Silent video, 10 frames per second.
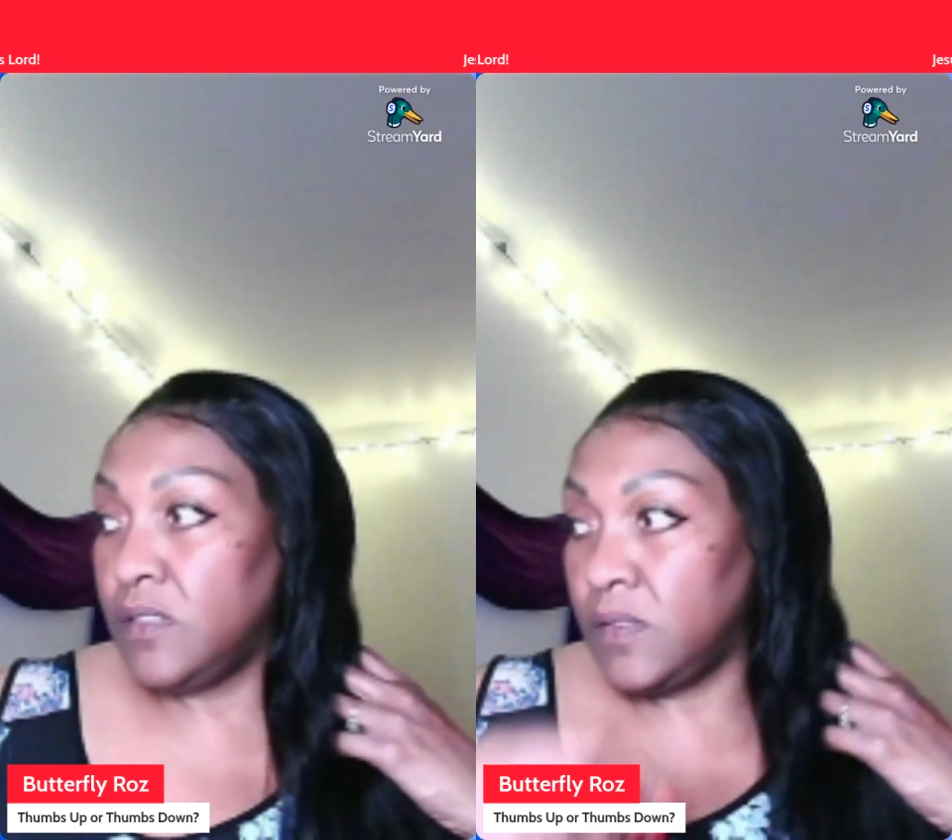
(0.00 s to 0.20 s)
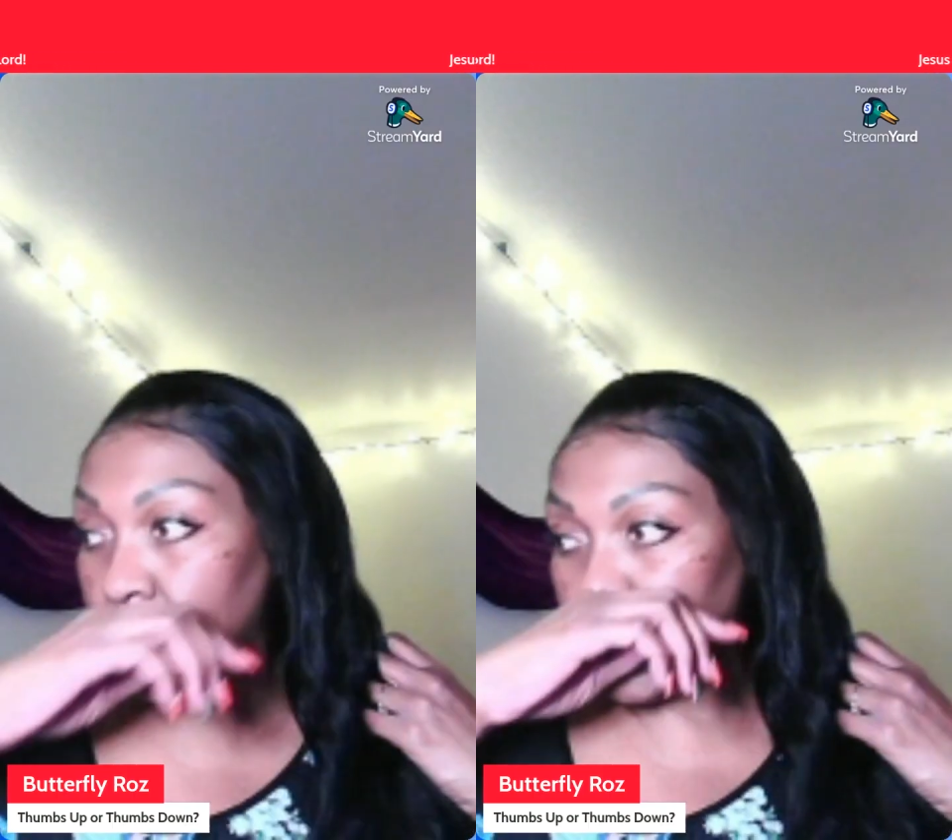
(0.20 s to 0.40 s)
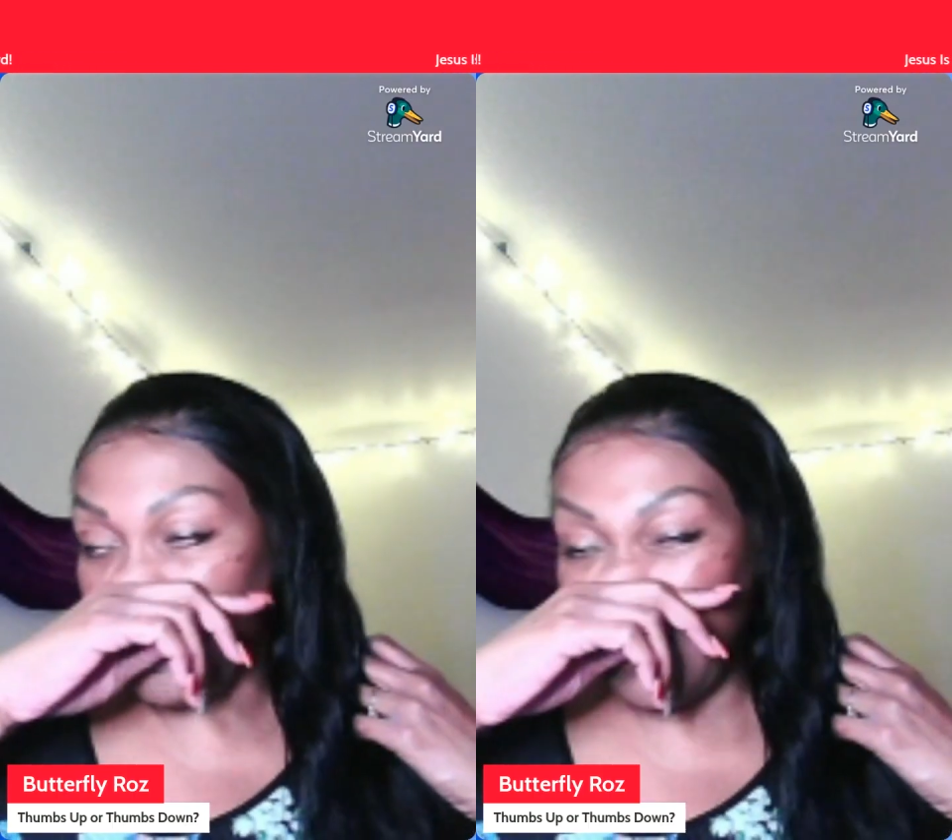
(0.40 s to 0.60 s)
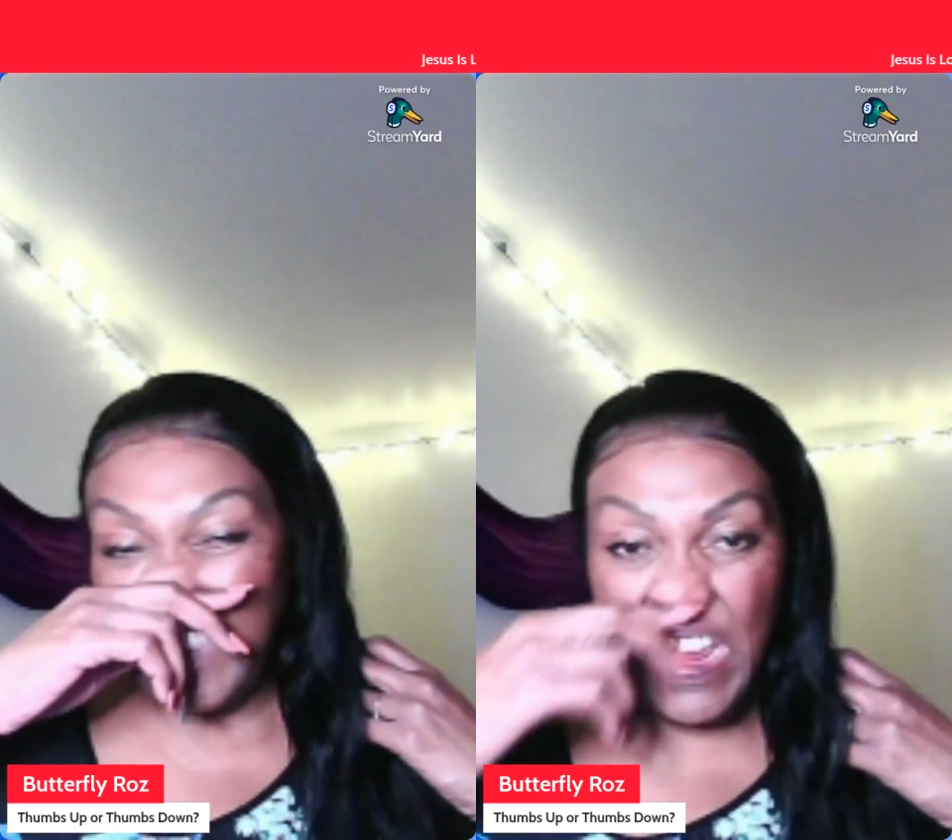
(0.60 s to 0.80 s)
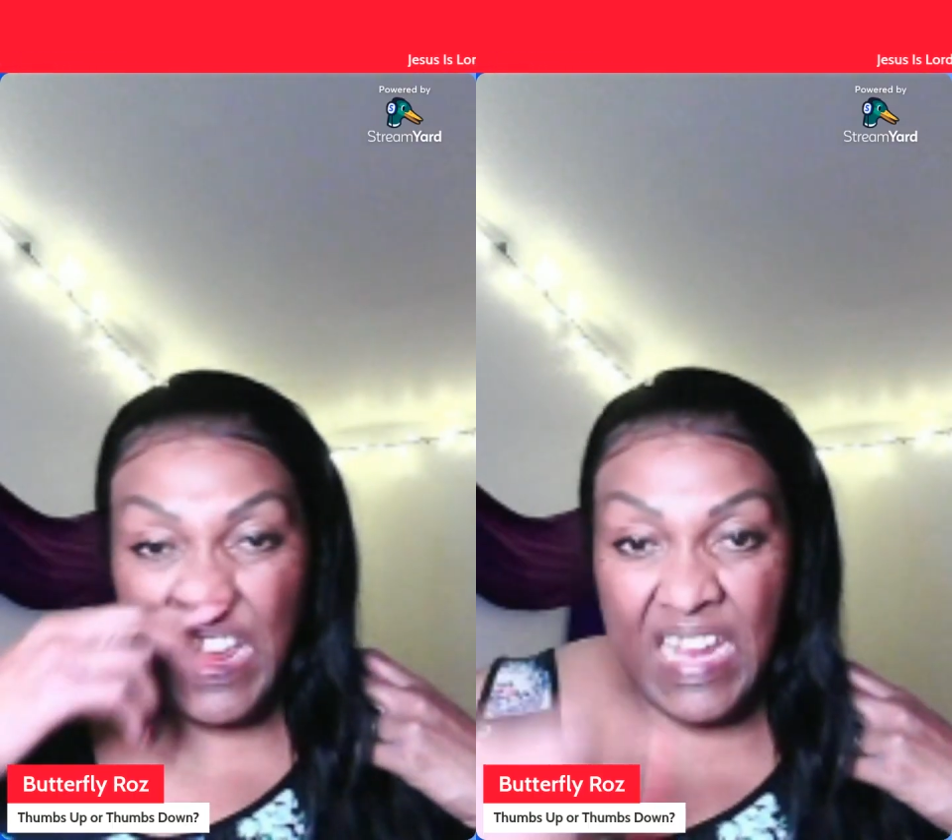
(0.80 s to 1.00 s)
the day
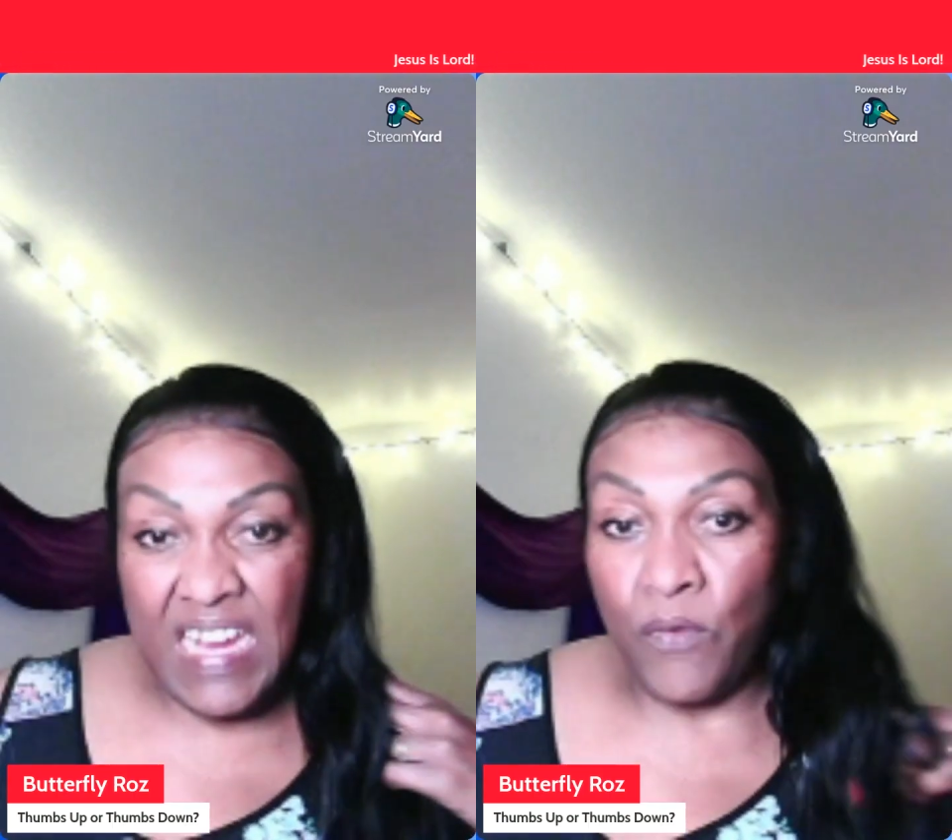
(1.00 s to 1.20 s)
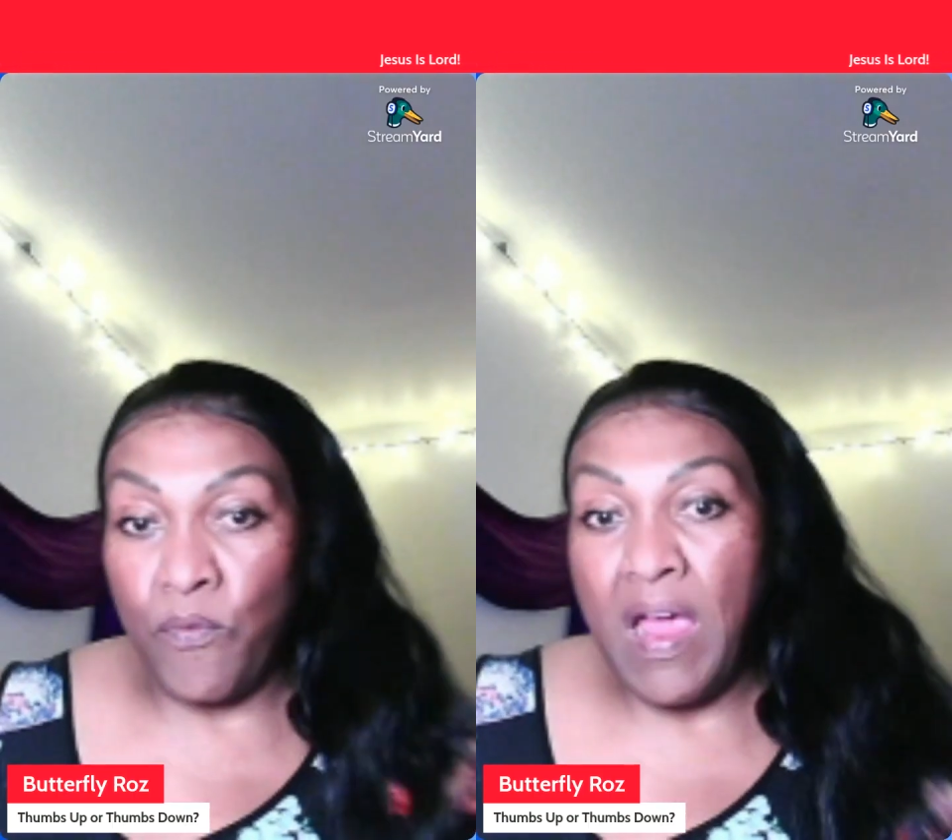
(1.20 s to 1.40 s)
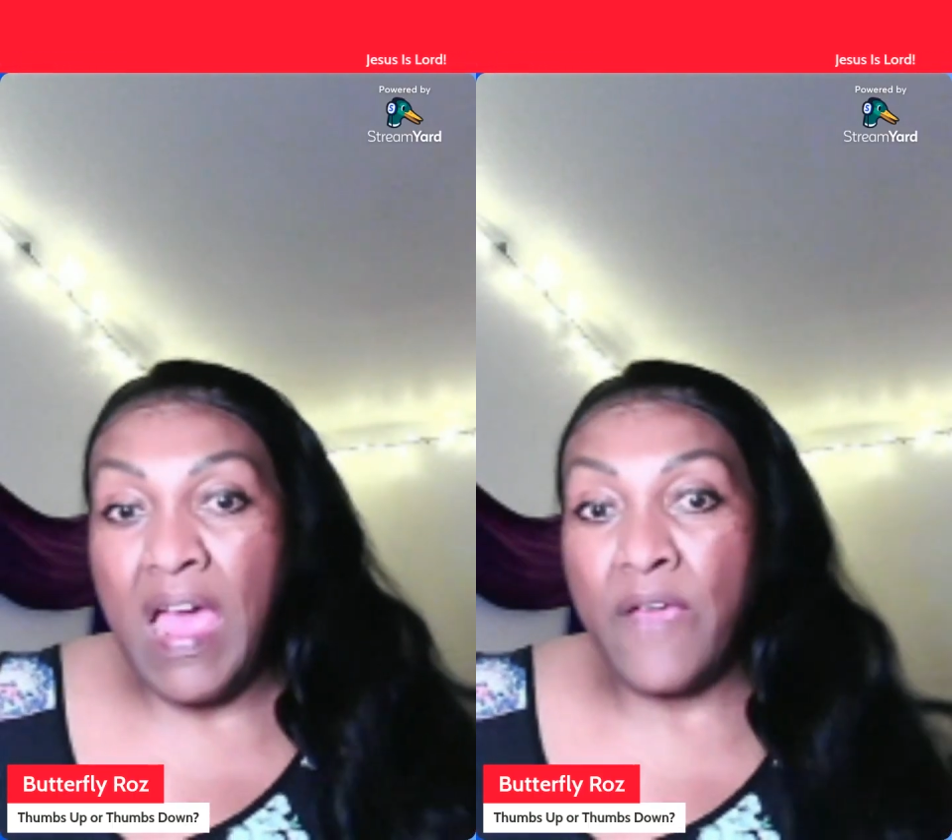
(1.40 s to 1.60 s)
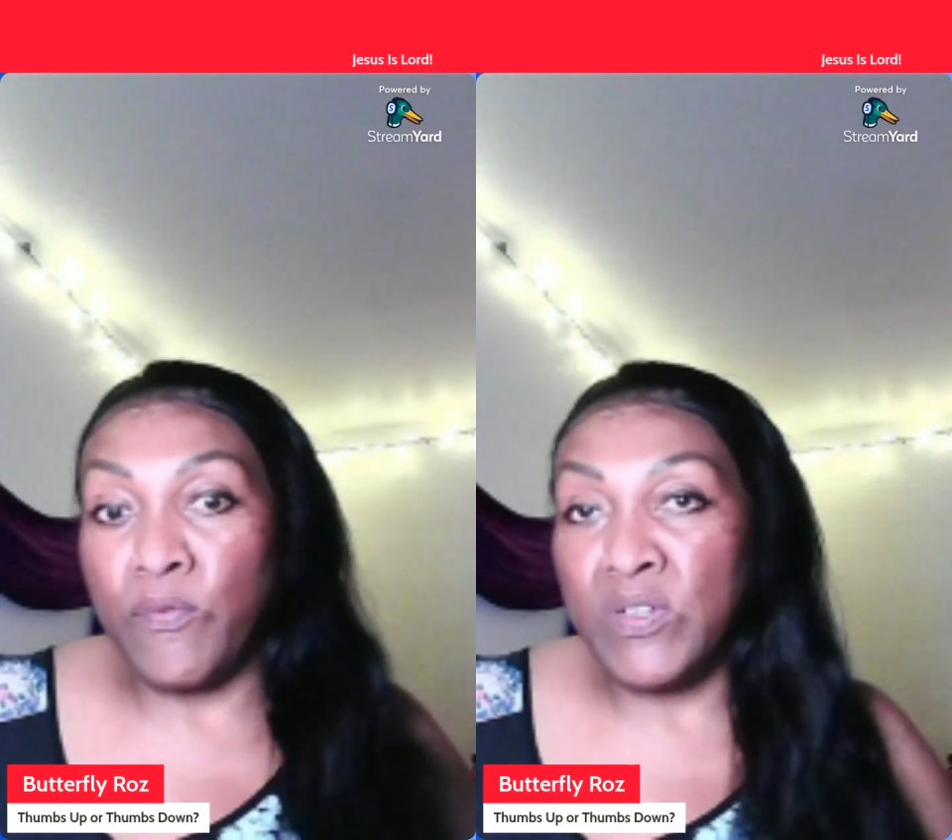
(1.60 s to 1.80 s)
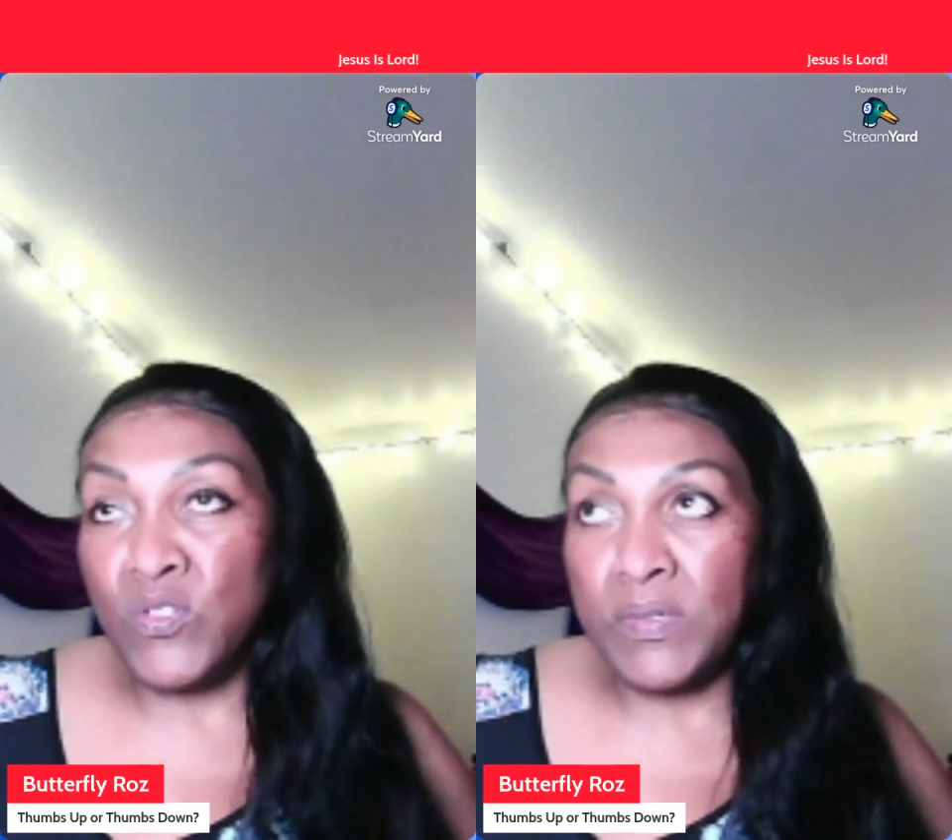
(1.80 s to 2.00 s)
it arrived, which
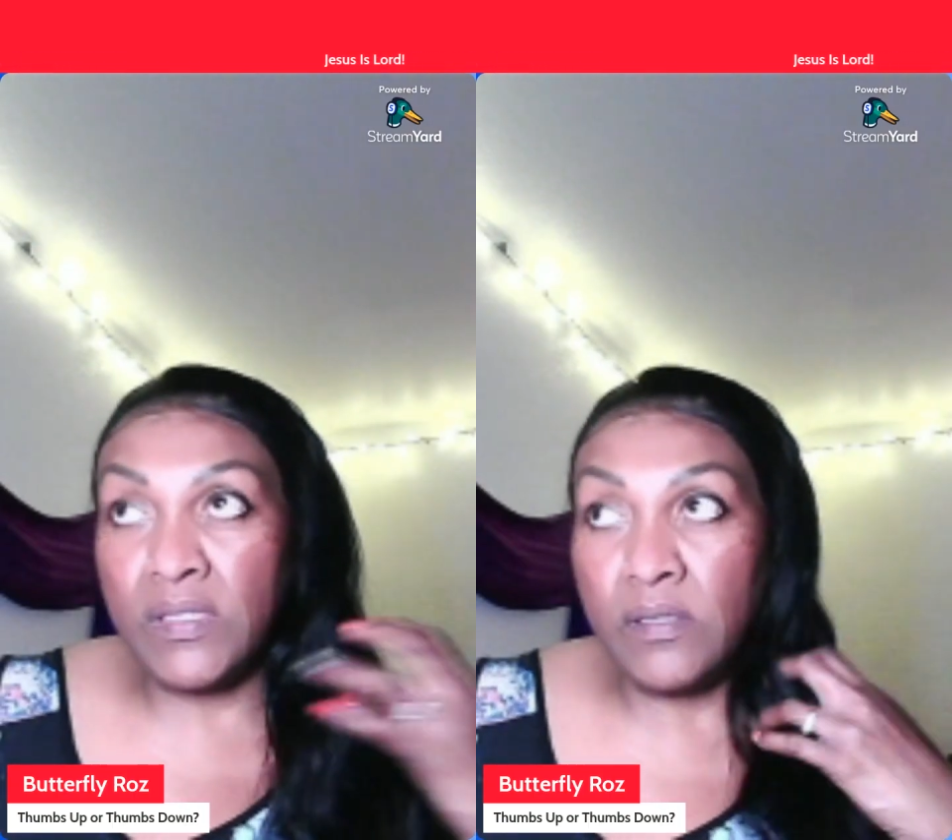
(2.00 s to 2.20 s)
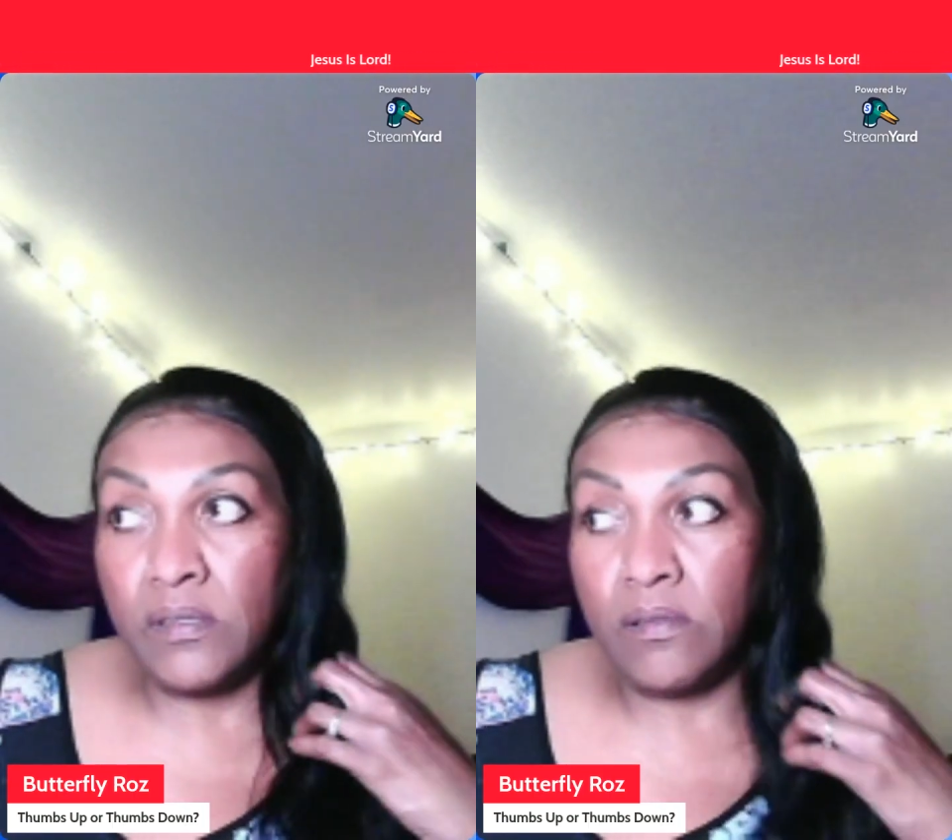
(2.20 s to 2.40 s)
was